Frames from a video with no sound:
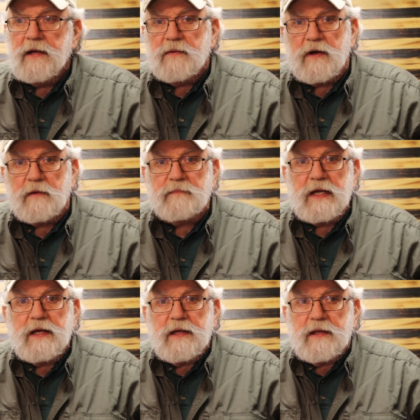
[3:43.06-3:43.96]
Well,
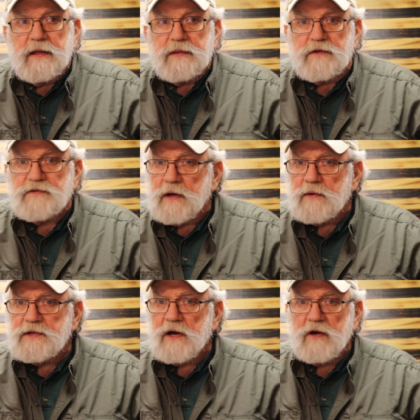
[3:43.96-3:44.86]
the
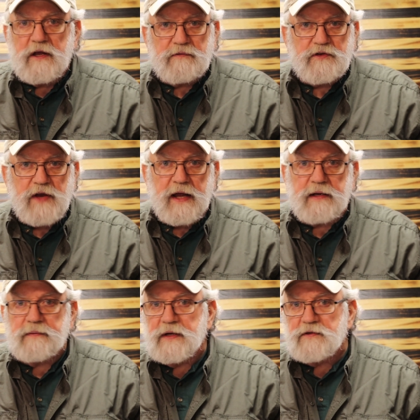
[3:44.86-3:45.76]
Secretary of
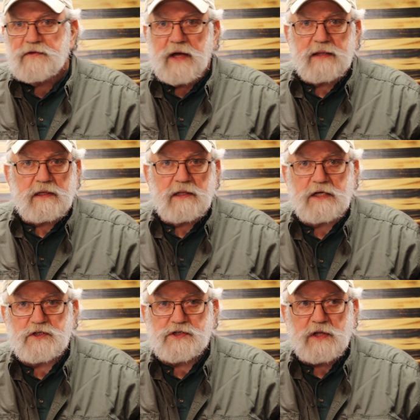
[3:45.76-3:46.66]
State is not the
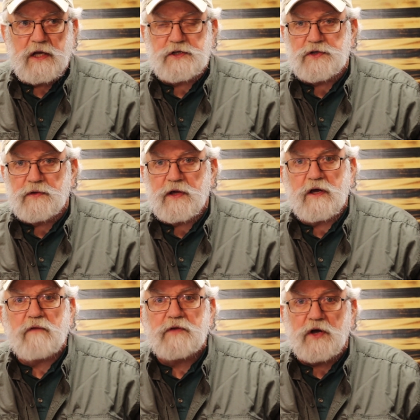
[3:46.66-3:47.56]
legislature, the
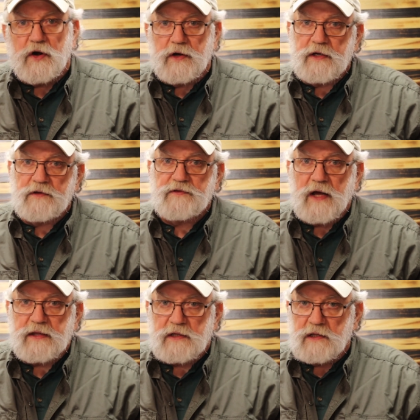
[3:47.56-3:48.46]
governor is
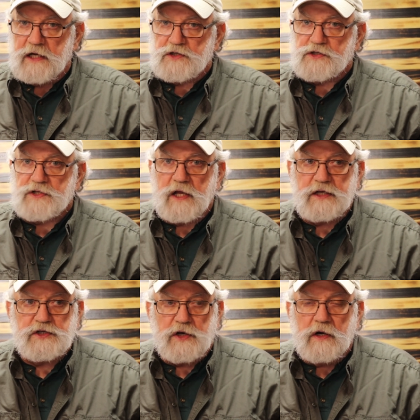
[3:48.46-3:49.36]
not the
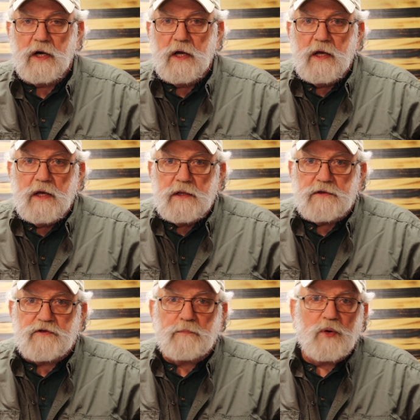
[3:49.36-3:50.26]
legislature, the
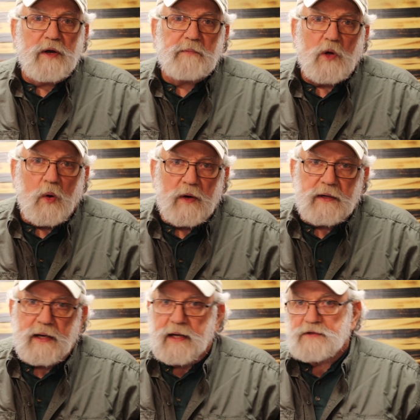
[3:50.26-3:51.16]
Supreme Court
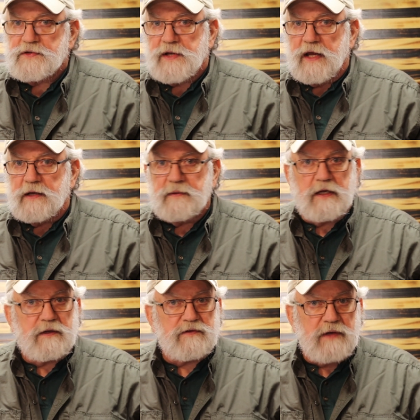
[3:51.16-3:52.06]
in that state
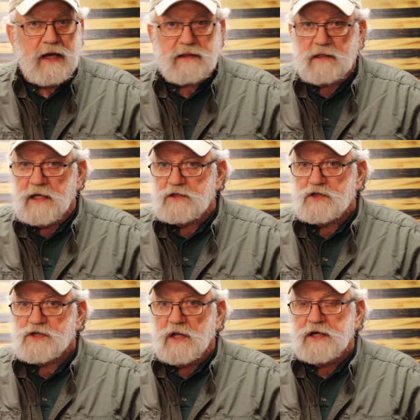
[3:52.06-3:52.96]
is not the
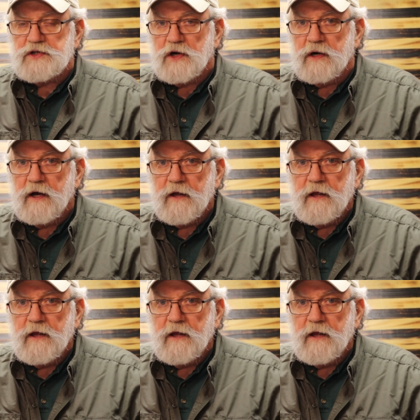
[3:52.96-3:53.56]
legislature.